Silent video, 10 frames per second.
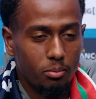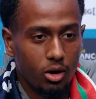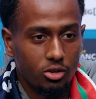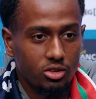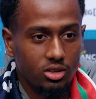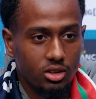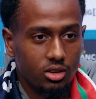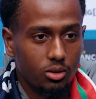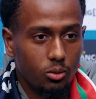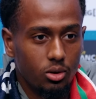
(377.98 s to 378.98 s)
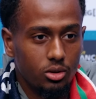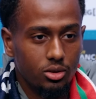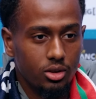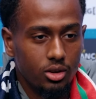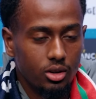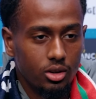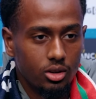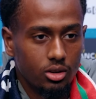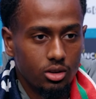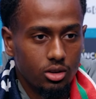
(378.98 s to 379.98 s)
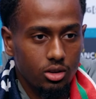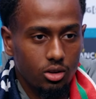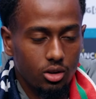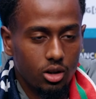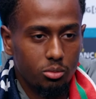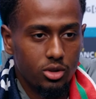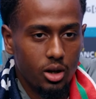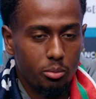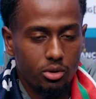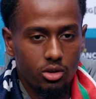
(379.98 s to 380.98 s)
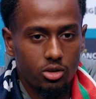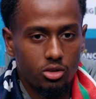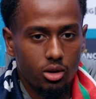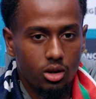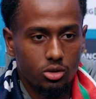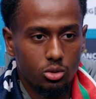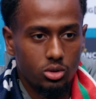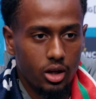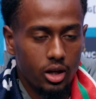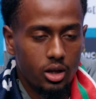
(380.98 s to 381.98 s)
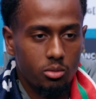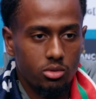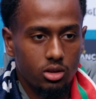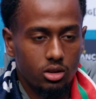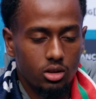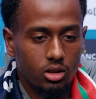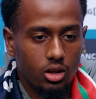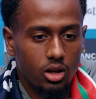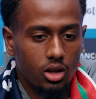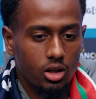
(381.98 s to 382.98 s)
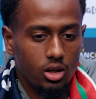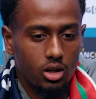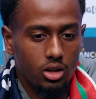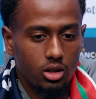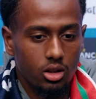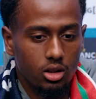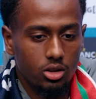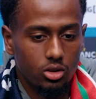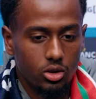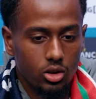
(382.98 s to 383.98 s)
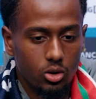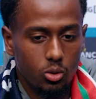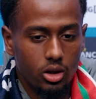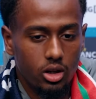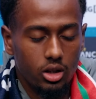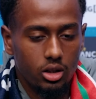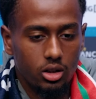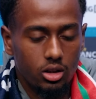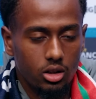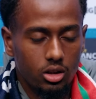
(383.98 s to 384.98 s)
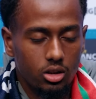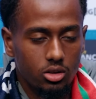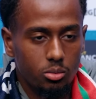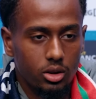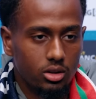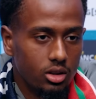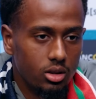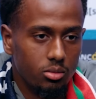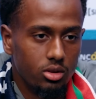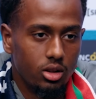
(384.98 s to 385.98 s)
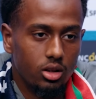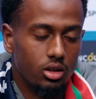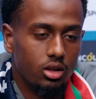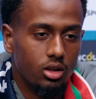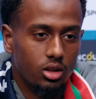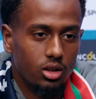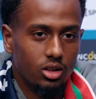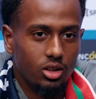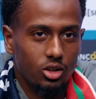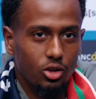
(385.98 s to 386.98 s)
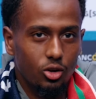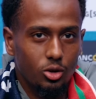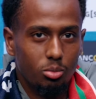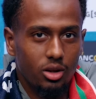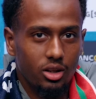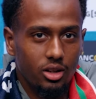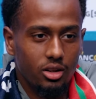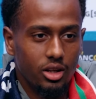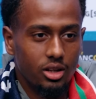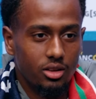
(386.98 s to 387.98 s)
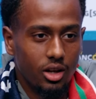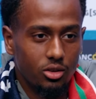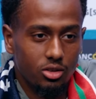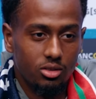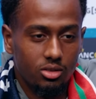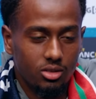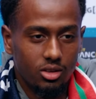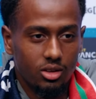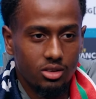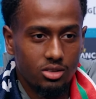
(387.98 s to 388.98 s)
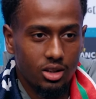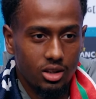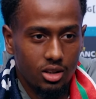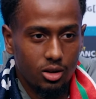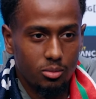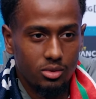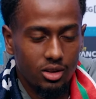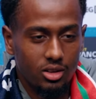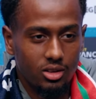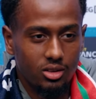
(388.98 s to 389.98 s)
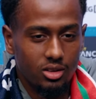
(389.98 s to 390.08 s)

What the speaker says: Argentina, the world, you know, cup champions two times, and Uruguay and these big teams, and you know, you're playing in 80,000 stadiums and